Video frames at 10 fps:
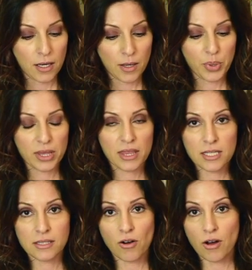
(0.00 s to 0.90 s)
put
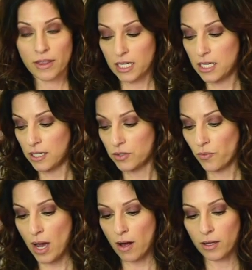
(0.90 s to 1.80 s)
this on the heat as
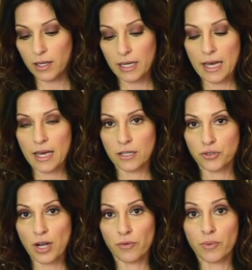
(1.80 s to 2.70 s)
well and
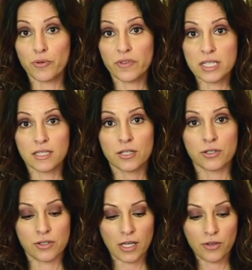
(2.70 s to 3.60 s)
try to remove the sticker so
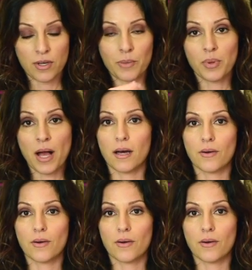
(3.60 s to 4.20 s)
that you can apply it